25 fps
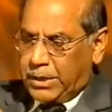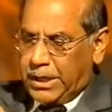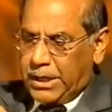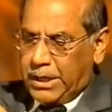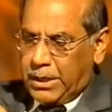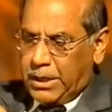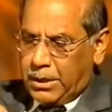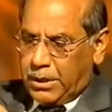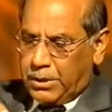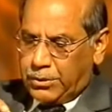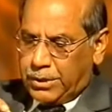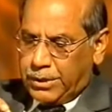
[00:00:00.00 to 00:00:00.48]

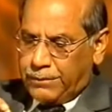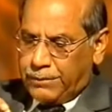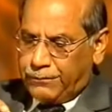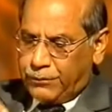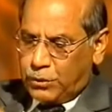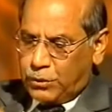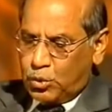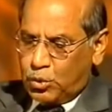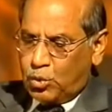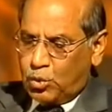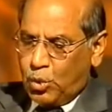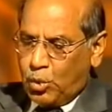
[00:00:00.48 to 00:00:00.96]
The
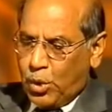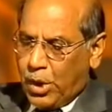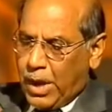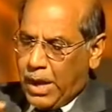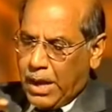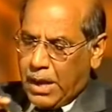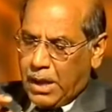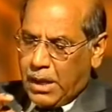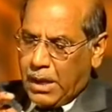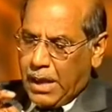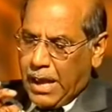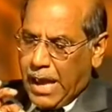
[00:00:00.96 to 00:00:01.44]
review
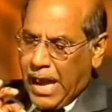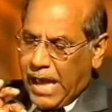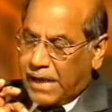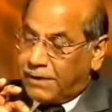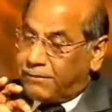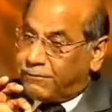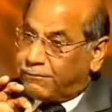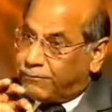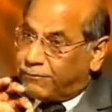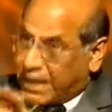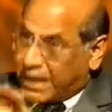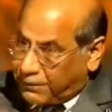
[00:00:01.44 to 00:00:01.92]

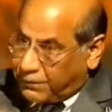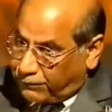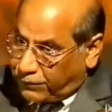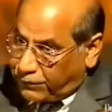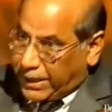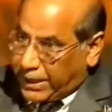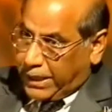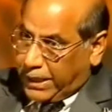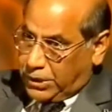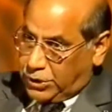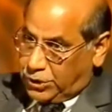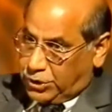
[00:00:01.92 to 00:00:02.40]
and
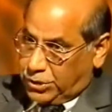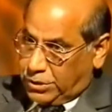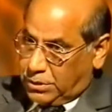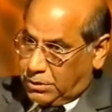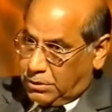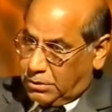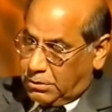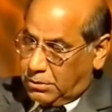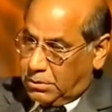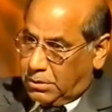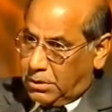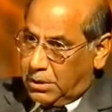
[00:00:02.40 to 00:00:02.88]

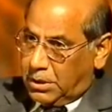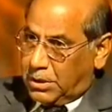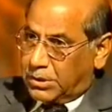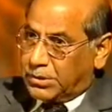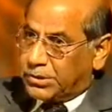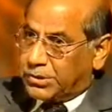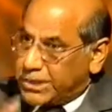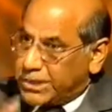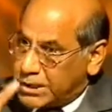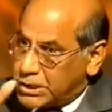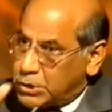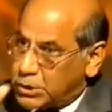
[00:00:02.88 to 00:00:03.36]
verification,
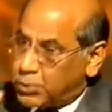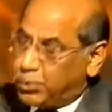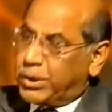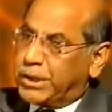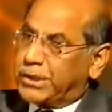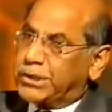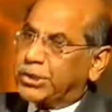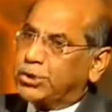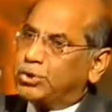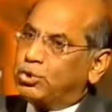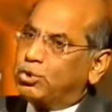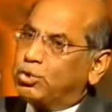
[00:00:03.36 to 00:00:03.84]
these
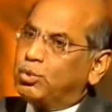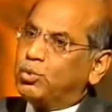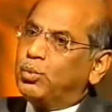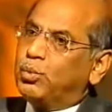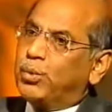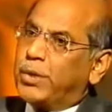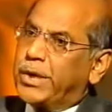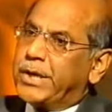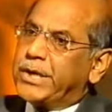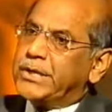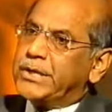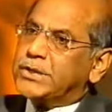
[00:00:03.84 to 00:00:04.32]
were the 2
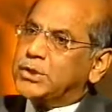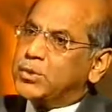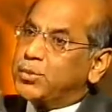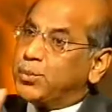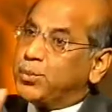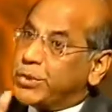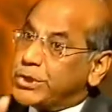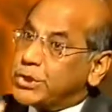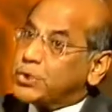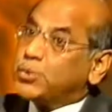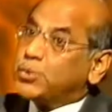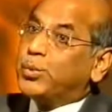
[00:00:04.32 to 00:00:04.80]

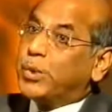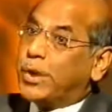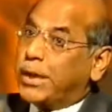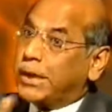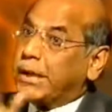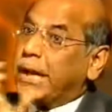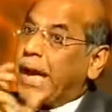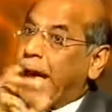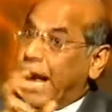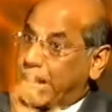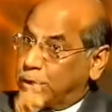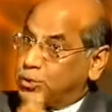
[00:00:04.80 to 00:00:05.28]
words which
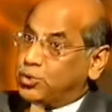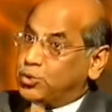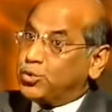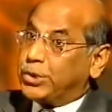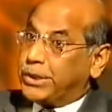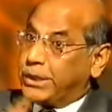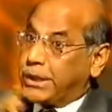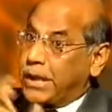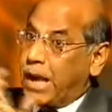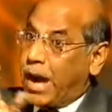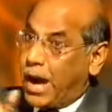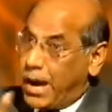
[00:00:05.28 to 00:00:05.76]
were
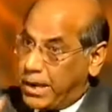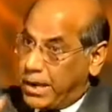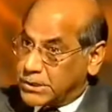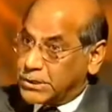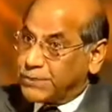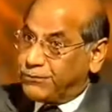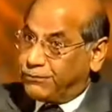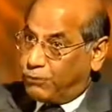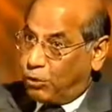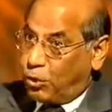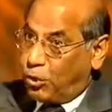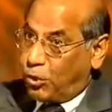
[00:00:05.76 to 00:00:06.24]
actually
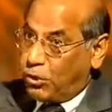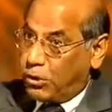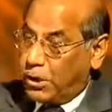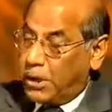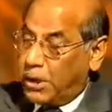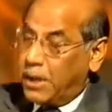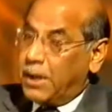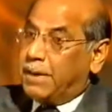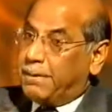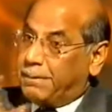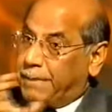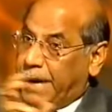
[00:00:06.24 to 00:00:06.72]
asked
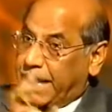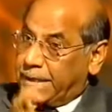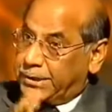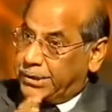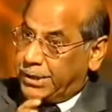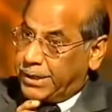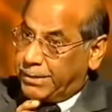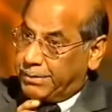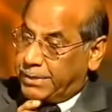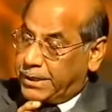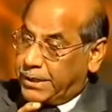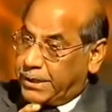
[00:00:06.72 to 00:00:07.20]
for
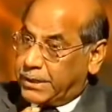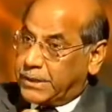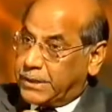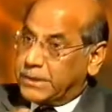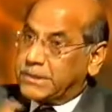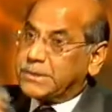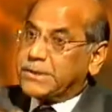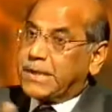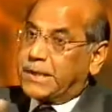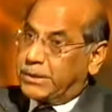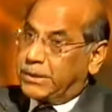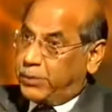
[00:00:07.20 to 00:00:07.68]
by the
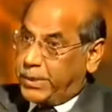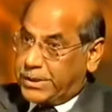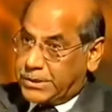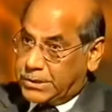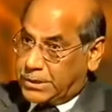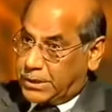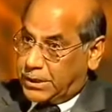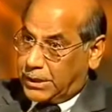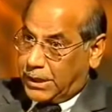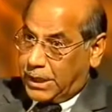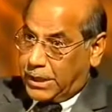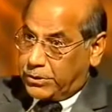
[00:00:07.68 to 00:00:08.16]
Americans and the
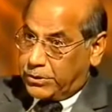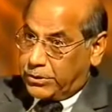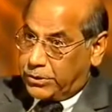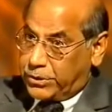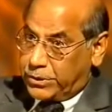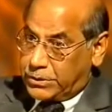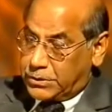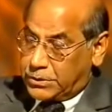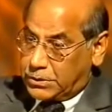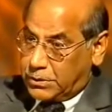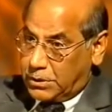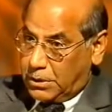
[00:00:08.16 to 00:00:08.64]
Western countries.